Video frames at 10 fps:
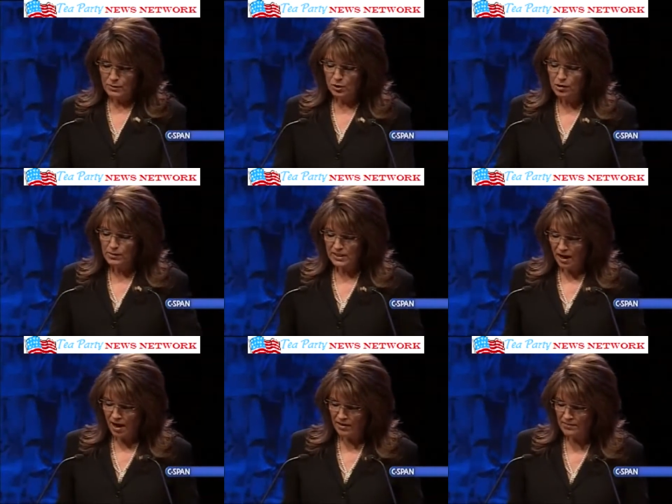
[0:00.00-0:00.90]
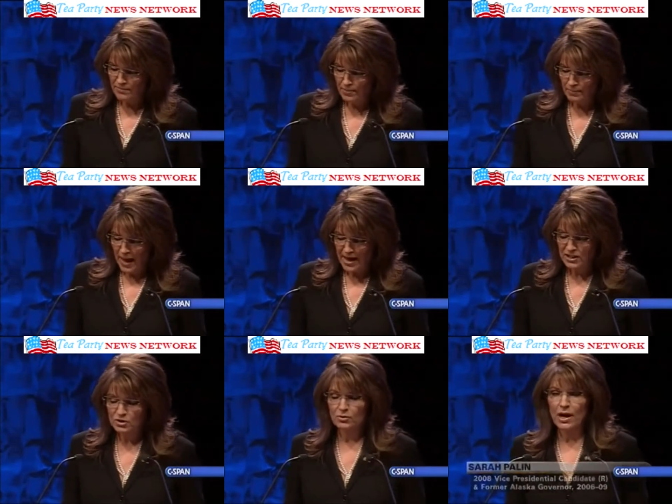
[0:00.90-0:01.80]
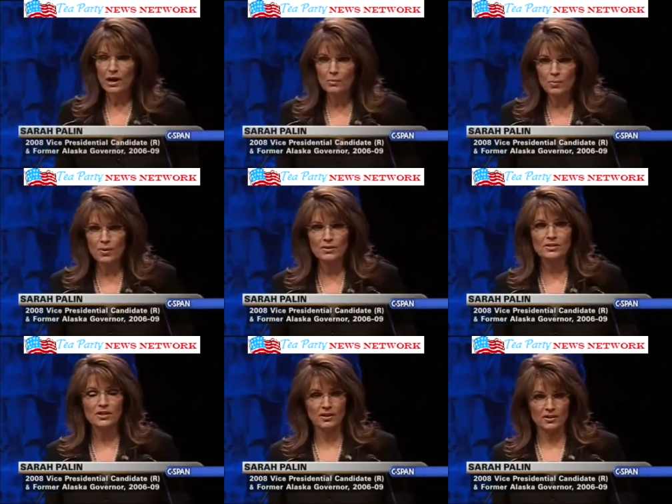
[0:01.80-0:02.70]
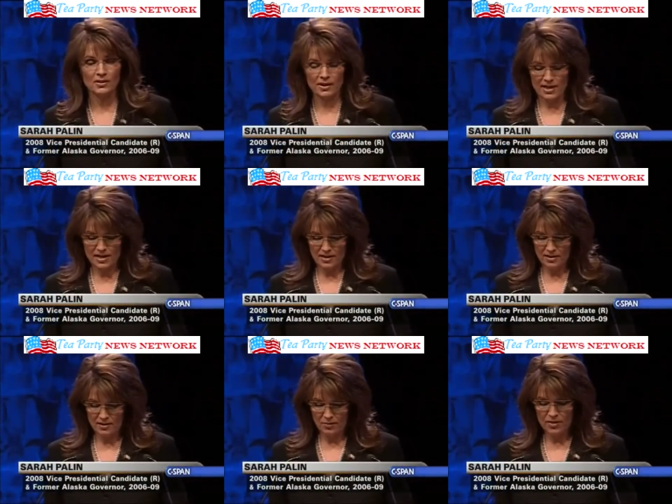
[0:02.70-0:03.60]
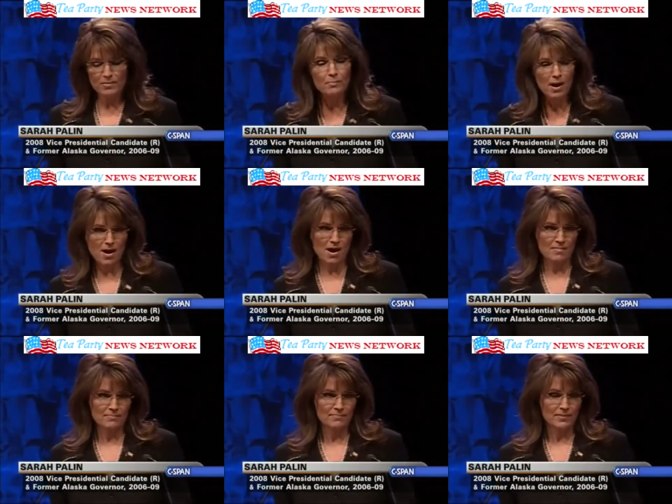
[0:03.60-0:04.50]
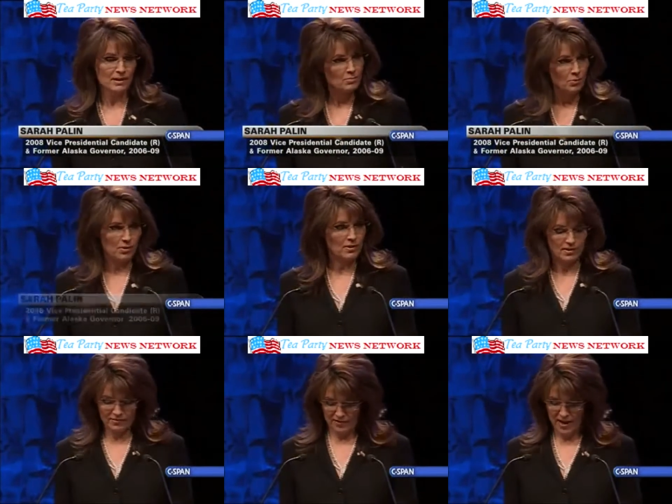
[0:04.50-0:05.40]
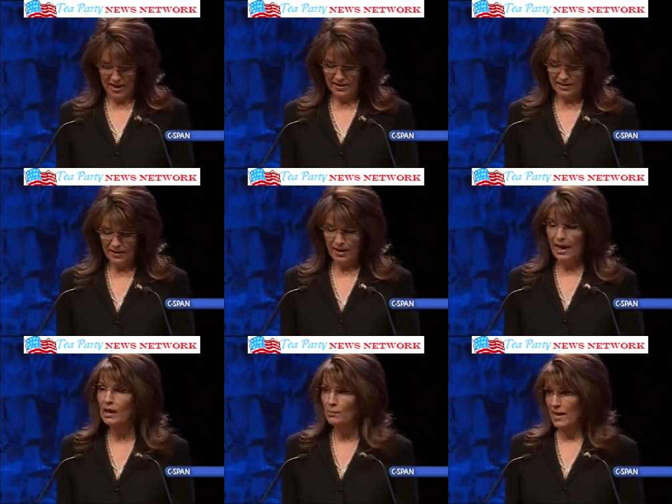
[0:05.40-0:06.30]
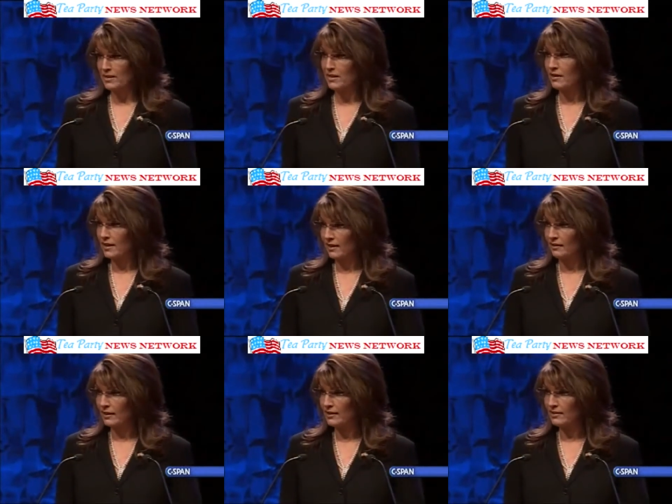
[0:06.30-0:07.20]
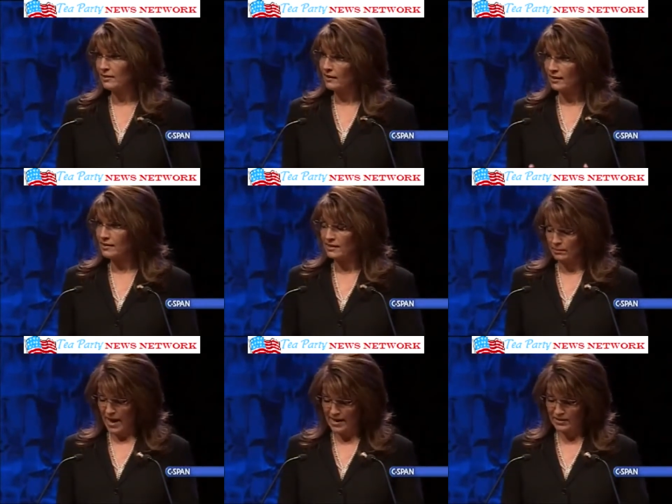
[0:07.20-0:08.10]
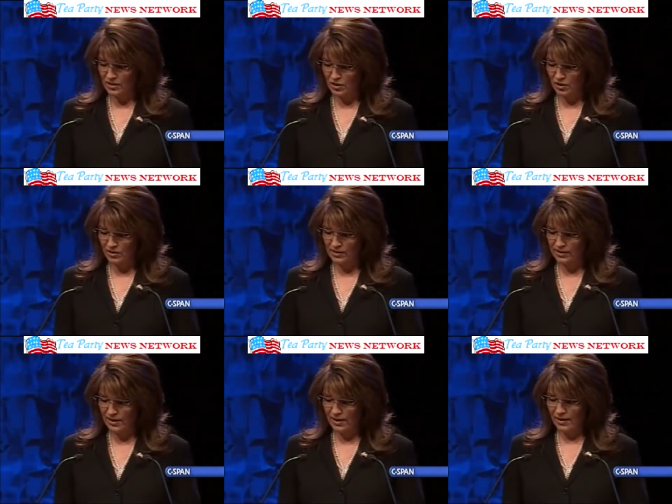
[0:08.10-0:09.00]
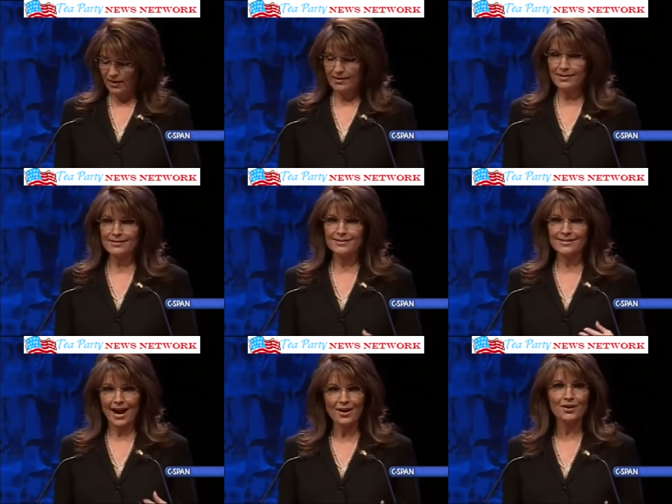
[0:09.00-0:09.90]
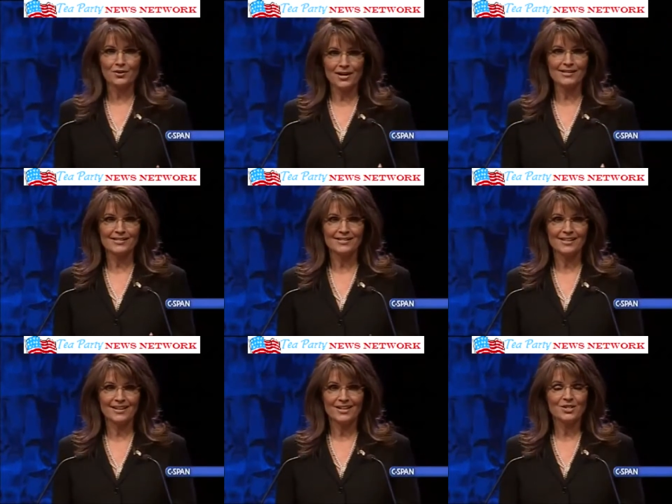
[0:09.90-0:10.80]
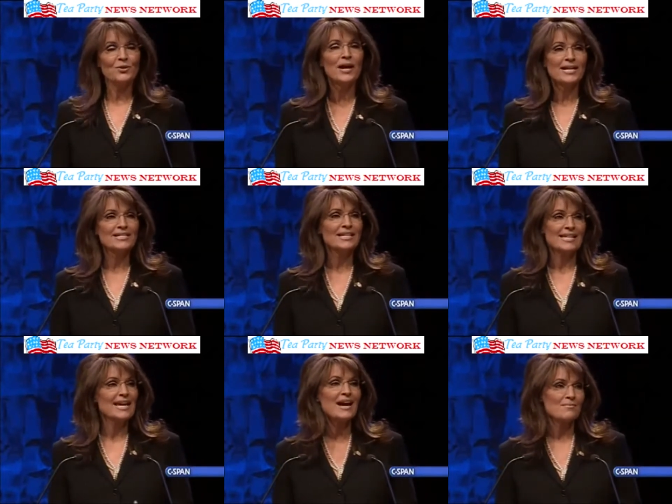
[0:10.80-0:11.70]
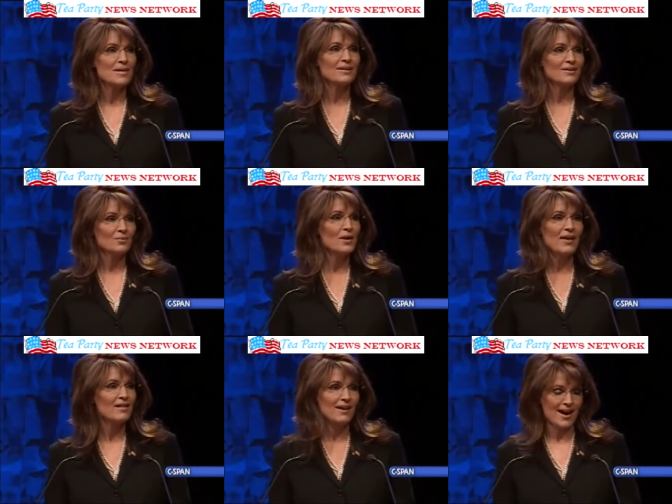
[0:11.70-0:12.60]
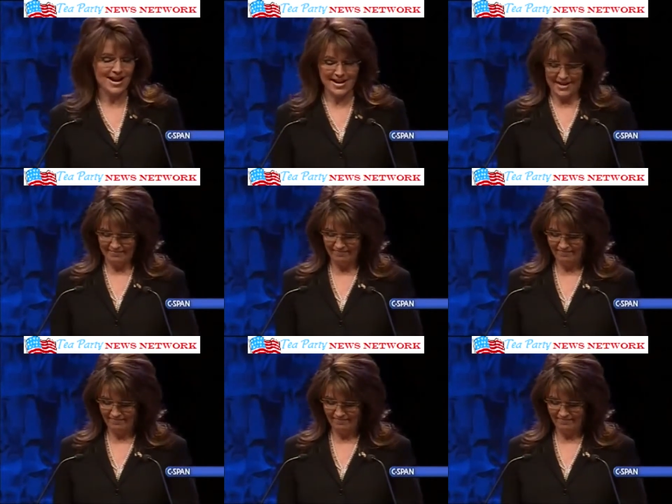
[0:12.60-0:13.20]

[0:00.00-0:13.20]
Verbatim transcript: Abdul Muttalib passed through airport security with a bomb and he boarded a flight hell bent on killing innocent passengers. This terrorist trained in Yemen with Al Qaeda.